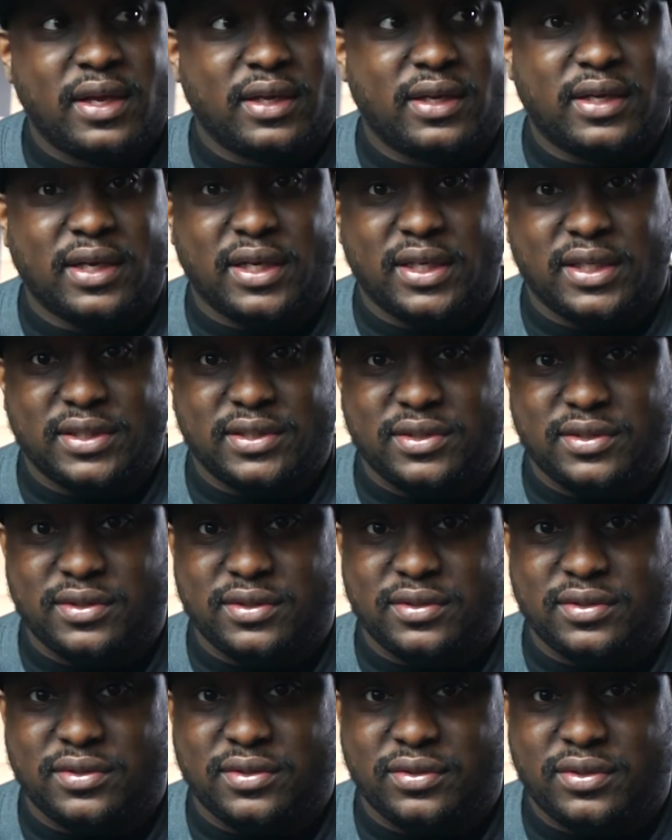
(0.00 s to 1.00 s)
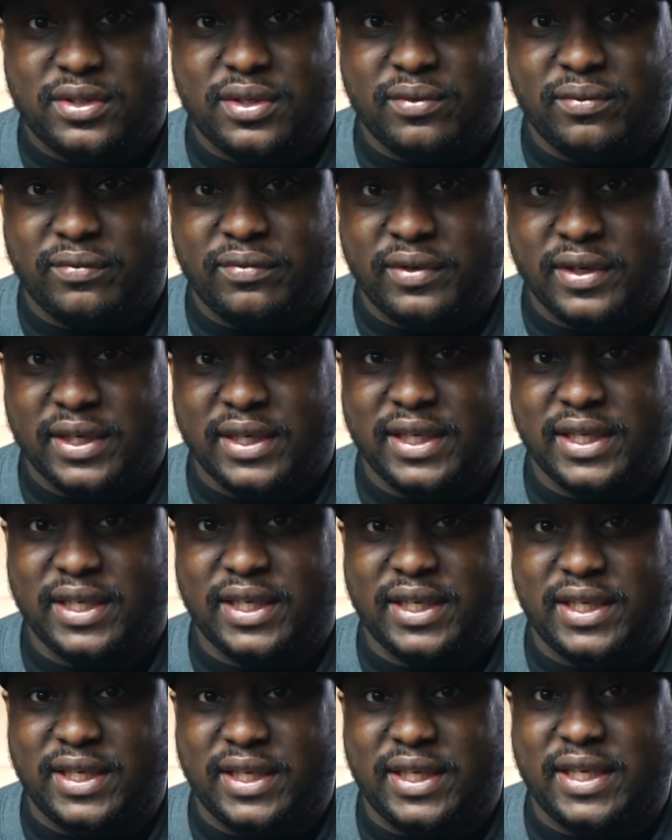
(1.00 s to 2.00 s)
because you can really
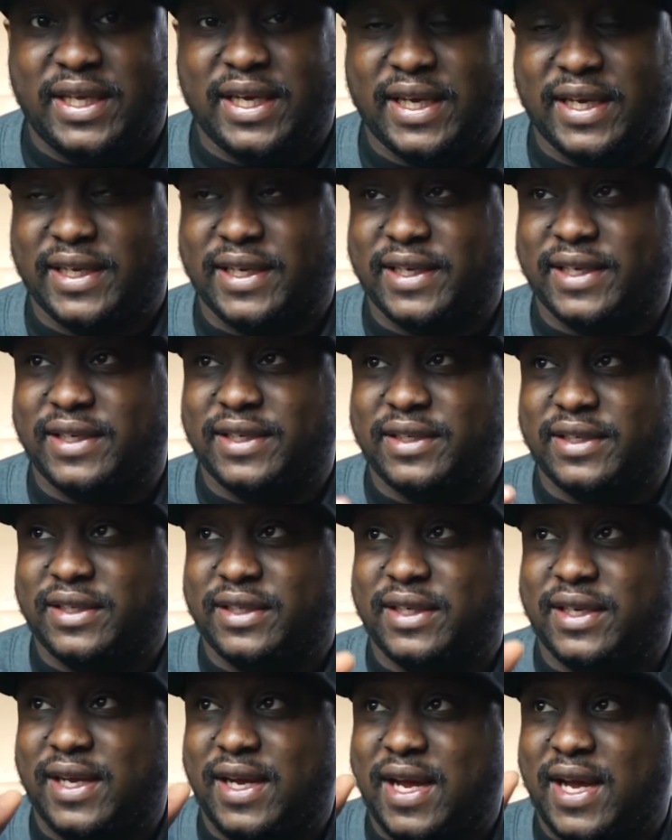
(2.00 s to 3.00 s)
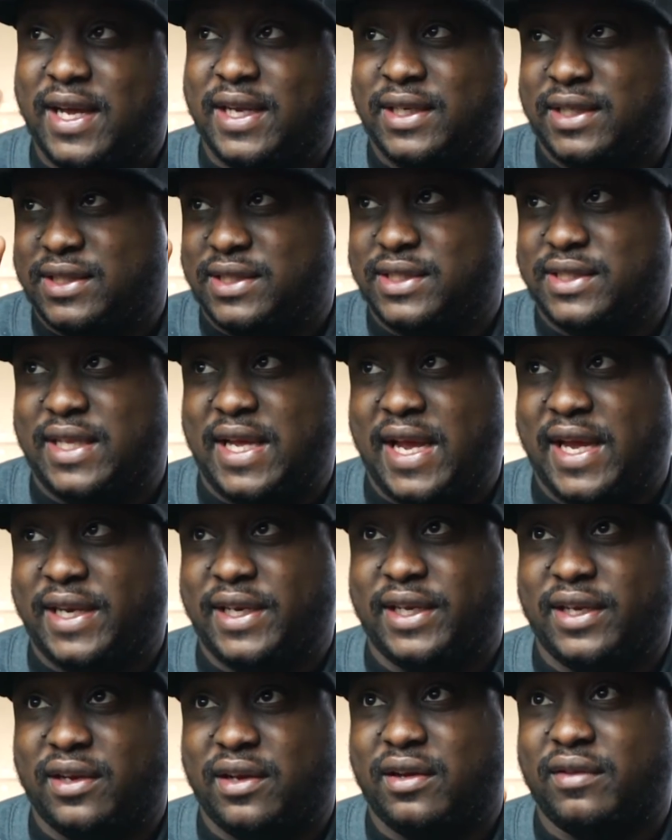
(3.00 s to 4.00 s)
get an
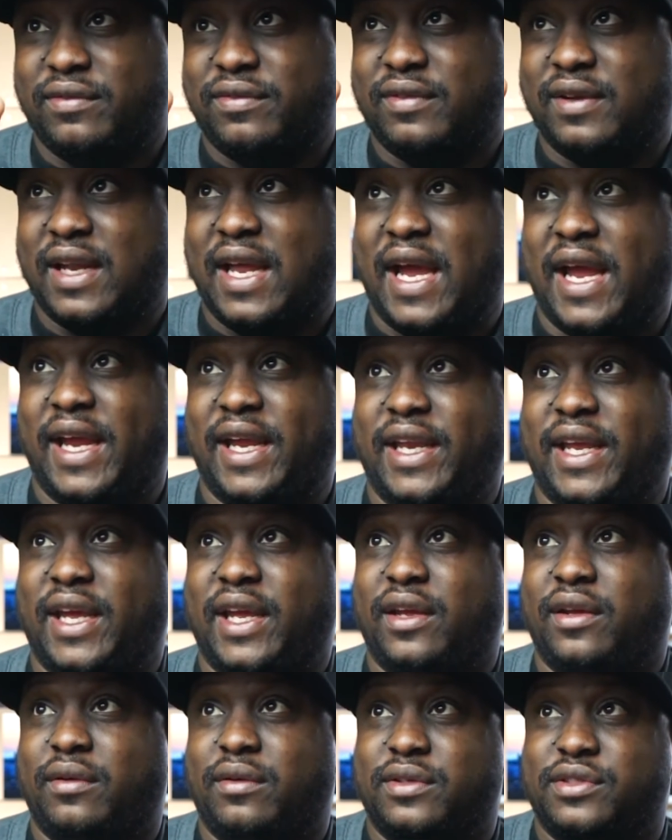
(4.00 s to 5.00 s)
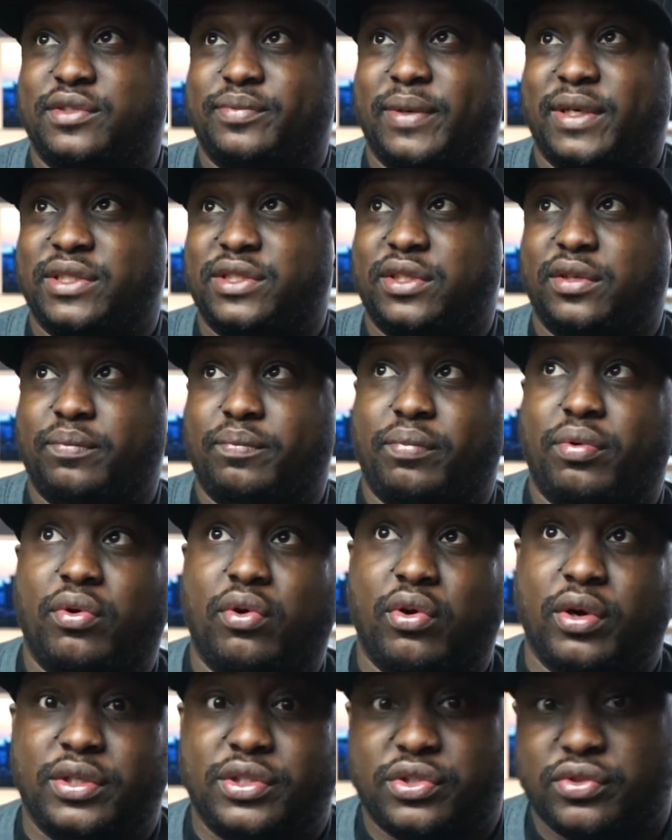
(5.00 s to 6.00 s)
understanding of lighting, especially
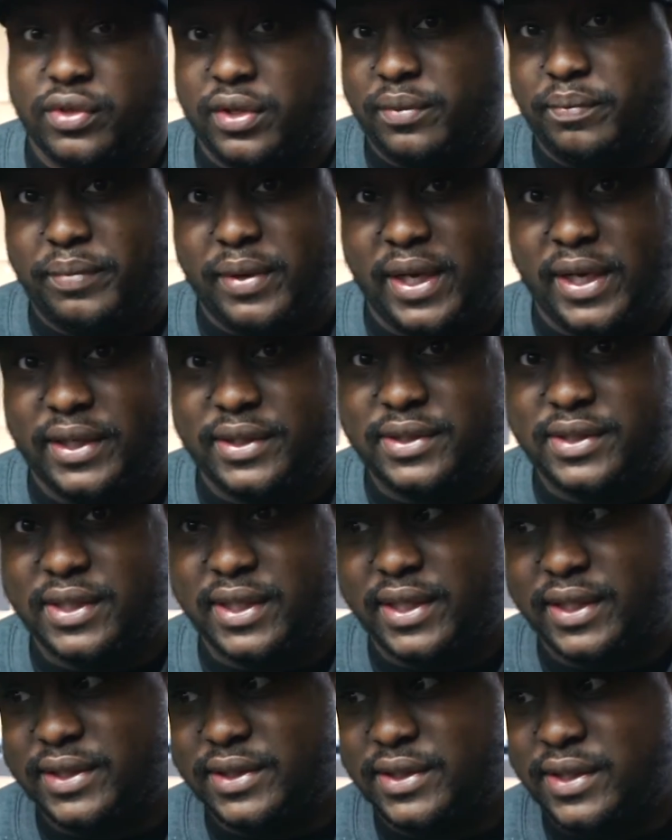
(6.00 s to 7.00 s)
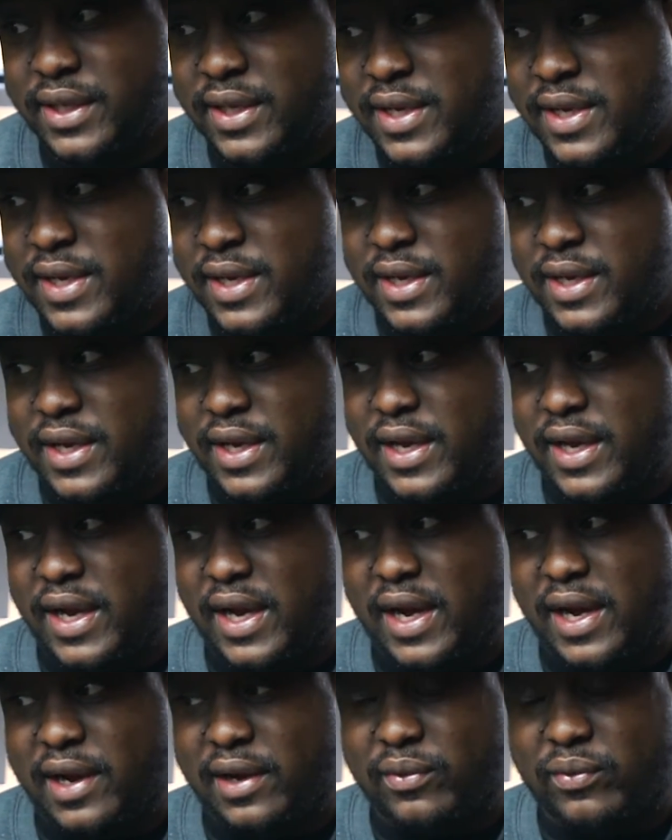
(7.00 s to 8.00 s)
portrait paintings and
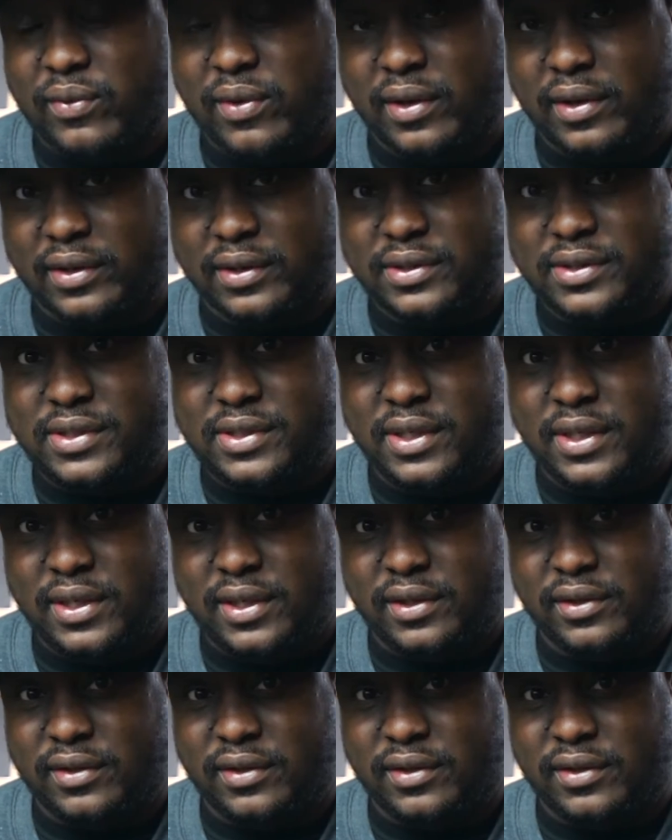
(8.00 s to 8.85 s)
how it works.